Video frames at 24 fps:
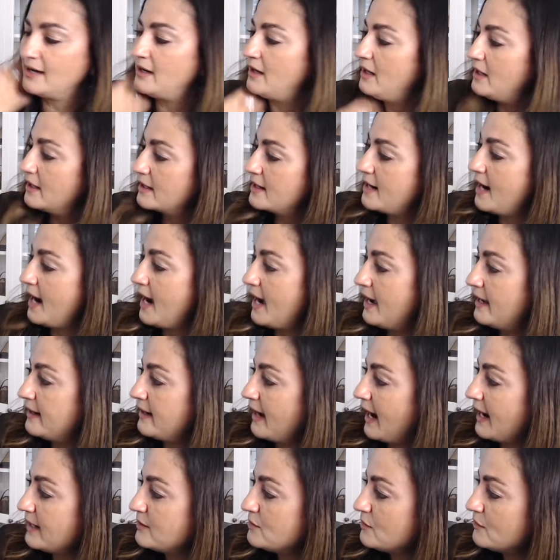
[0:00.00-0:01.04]
con,
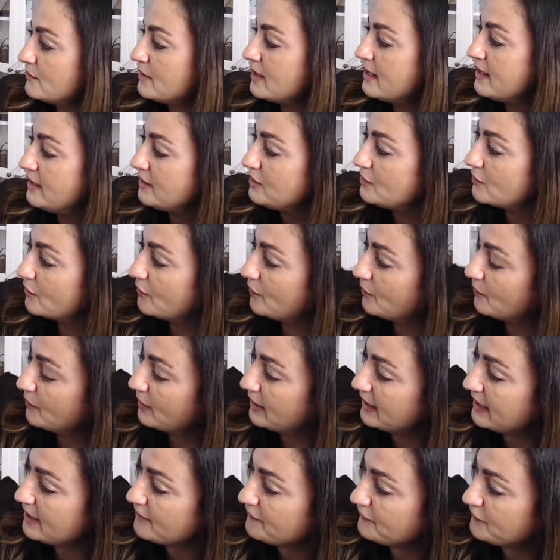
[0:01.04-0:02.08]
I don't, you know,
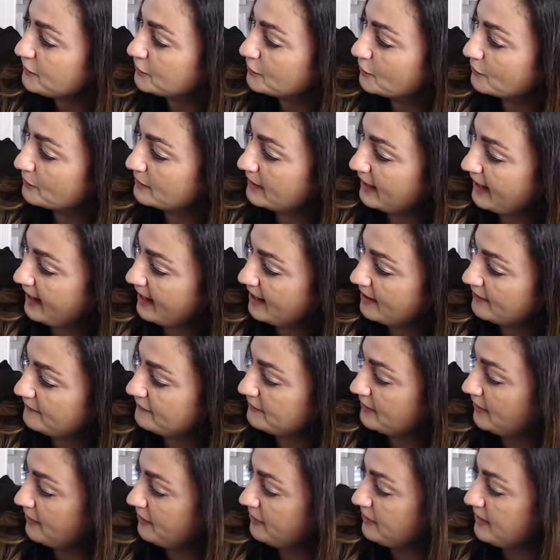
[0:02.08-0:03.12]
if you don't have
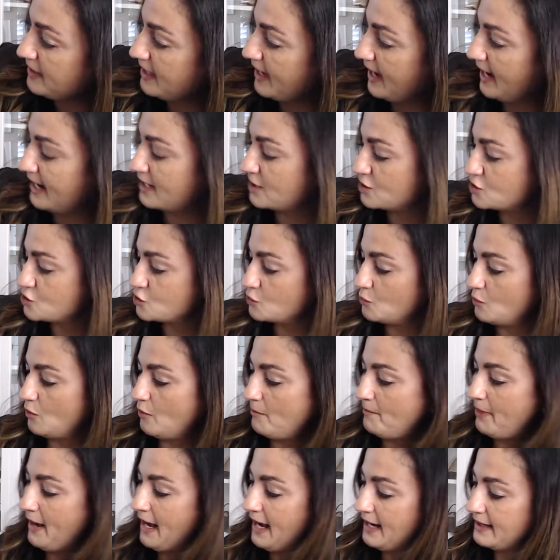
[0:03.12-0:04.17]
the actual
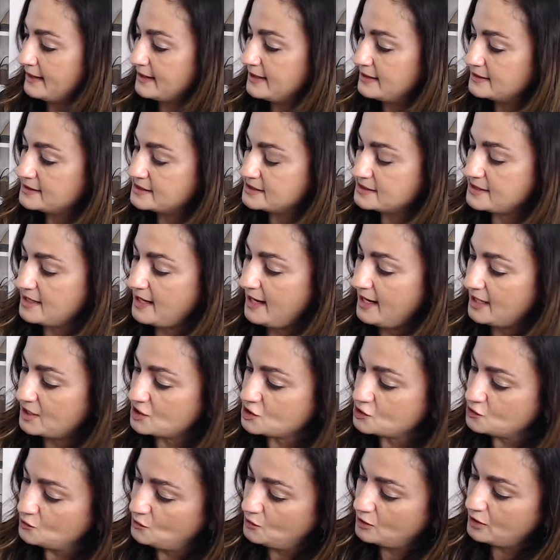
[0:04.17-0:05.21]
pockets, the
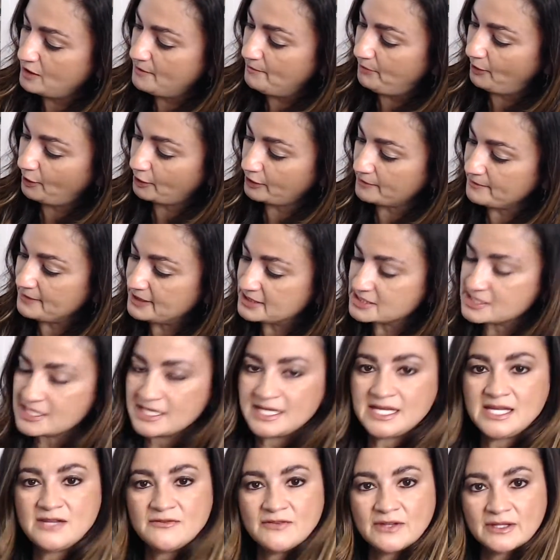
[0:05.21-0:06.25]
actual compartments
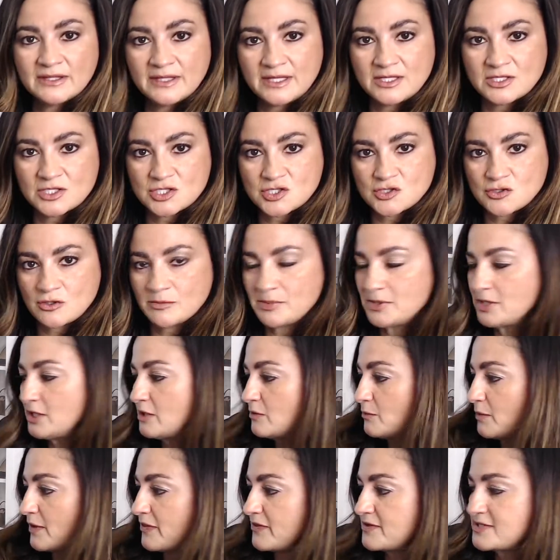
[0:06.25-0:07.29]
evenly distributed
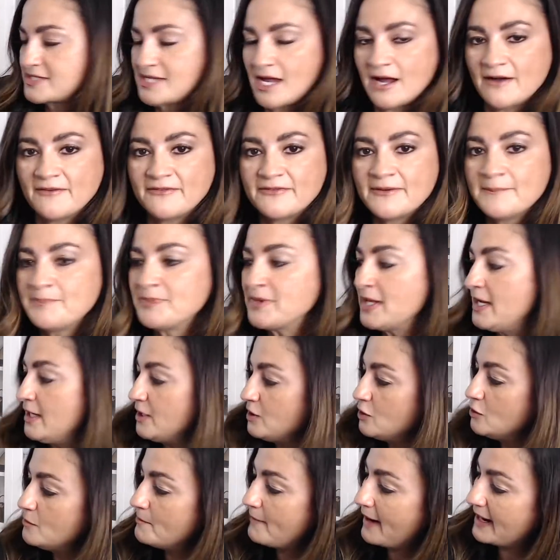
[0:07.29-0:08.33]
with stuff,
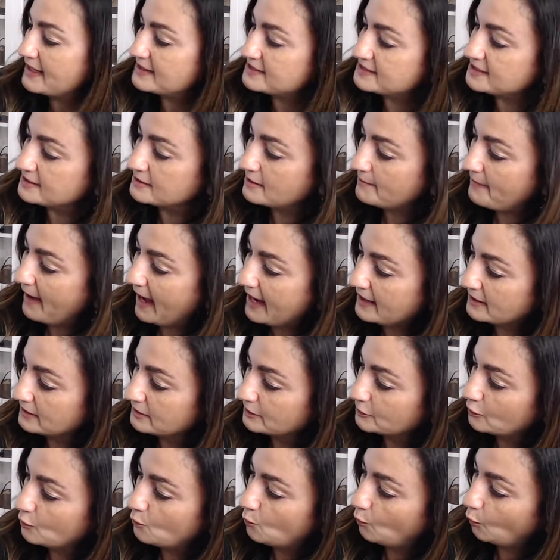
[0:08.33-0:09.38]
you might see the bag a
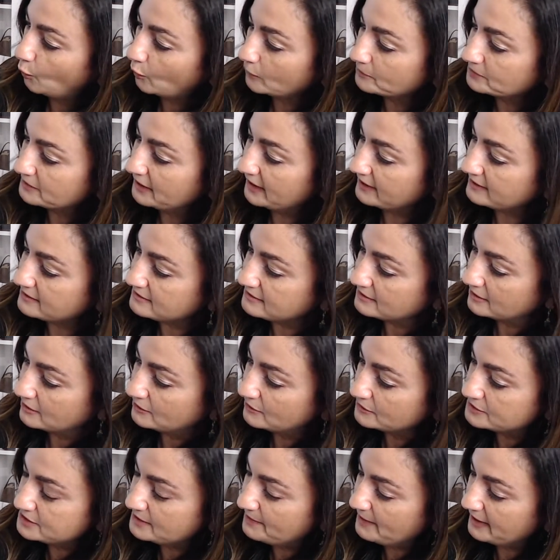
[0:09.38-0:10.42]
little warped, like, you know,
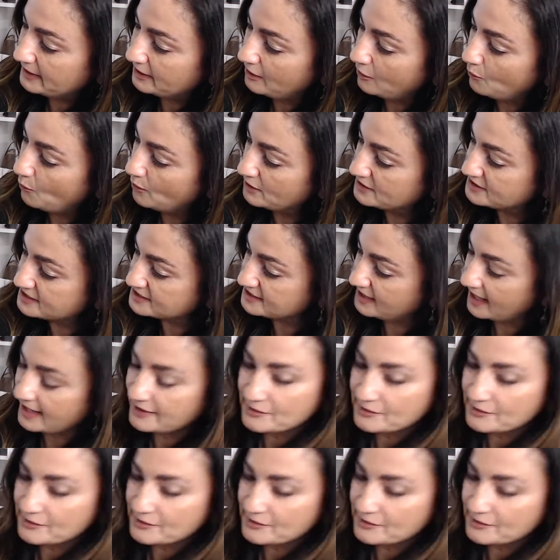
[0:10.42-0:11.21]
depending on one side or